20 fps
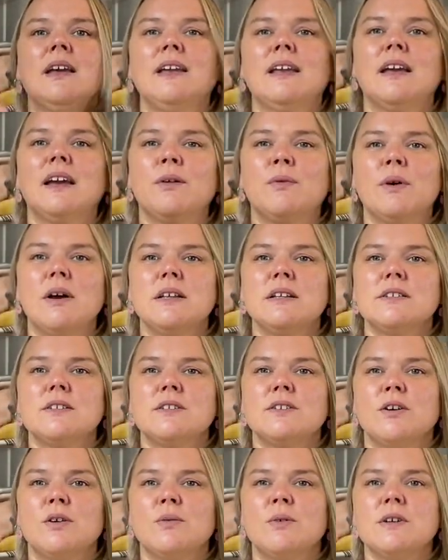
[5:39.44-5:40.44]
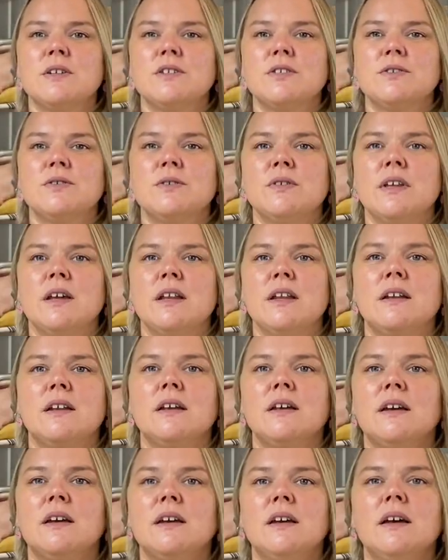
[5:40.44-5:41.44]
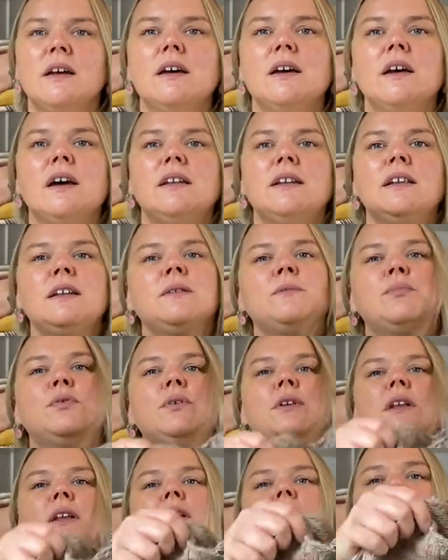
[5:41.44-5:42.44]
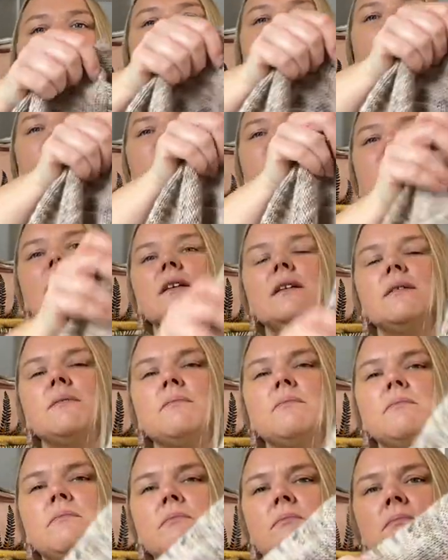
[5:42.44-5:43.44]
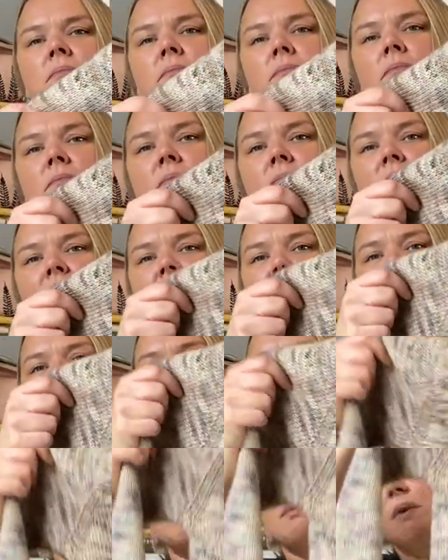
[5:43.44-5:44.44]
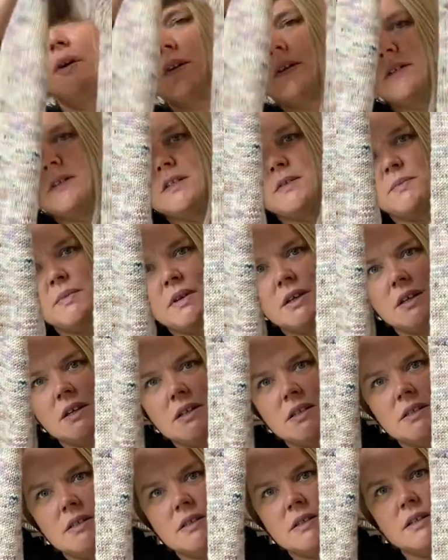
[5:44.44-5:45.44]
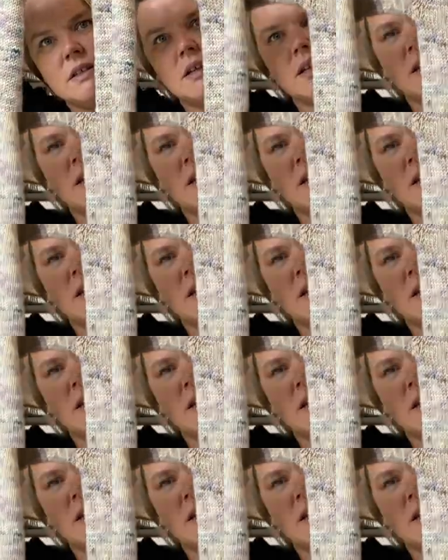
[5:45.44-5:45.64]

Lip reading: yeah, why does it always do that? I didn't put in very many buttons because